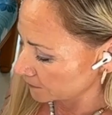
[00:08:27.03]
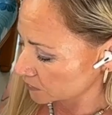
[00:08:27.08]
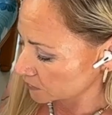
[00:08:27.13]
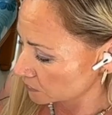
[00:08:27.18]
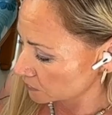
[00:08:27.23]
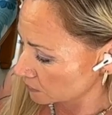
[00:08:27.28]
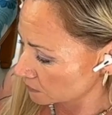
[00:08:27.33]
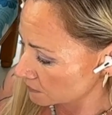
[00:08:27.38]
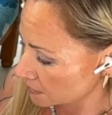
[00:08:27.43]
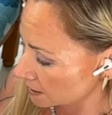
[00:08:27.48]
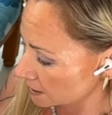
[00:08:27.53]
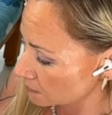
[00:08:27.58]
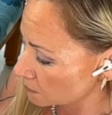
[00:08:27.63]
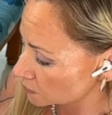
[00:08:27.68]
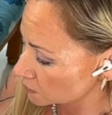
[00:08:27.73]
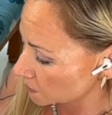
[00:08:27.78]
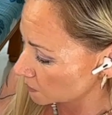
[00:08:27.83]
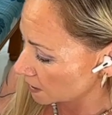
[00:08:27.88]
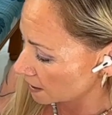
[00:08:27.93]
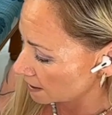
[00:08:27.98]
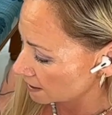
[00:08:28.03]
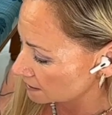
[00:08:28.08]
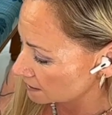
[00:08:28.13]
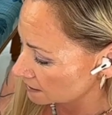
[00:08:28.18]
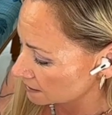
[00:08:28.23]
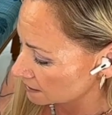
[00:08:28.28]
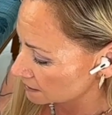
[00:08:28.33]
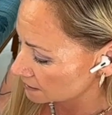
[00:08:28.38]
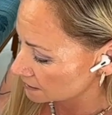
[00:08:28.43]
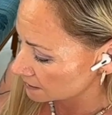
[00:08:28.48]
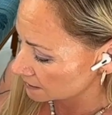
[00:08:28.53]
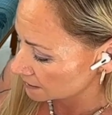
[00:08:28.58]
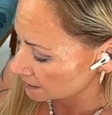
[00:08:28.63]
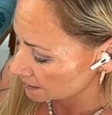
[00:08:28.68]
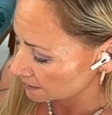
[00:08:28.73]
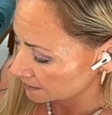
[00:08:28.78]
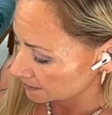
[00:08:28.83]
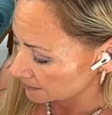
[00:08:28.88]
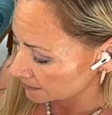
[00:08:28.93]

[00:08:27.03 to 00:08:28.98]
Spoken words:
It's too many. What's behind this?